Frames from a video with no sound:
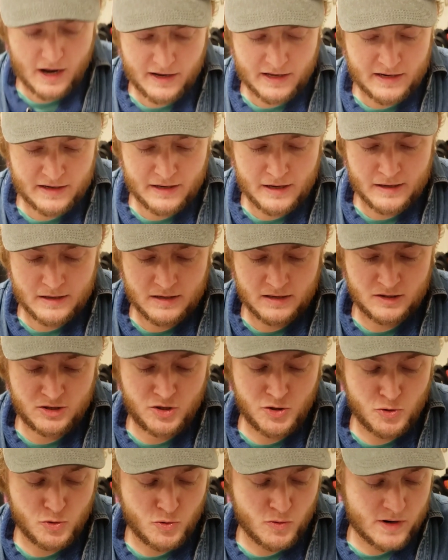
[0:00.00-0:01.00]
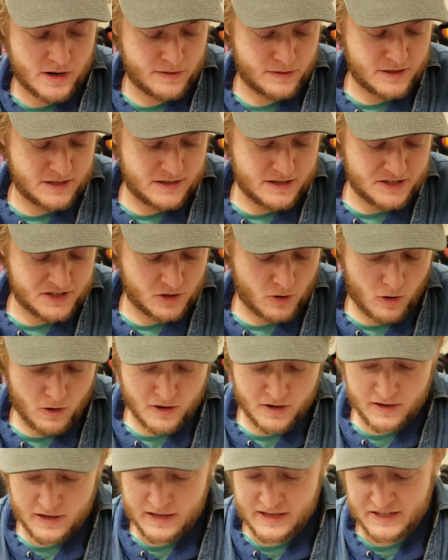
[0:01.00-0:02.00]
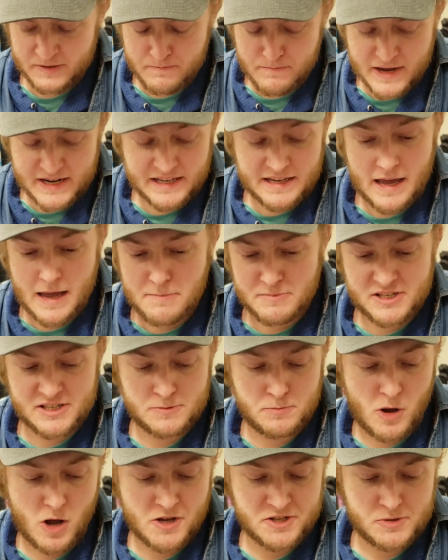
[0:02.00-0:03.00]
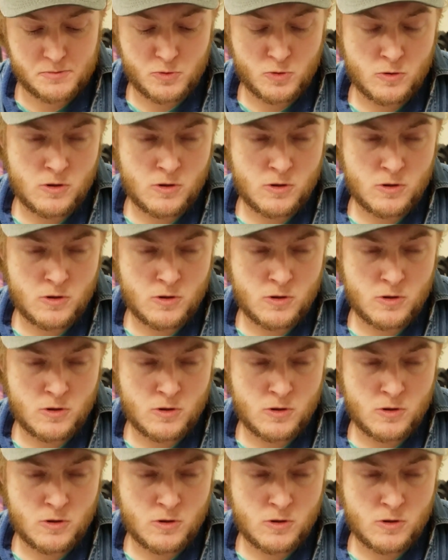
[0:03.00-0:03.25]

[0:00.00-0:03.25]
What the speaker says: can get 2 in the discard as many games as possible.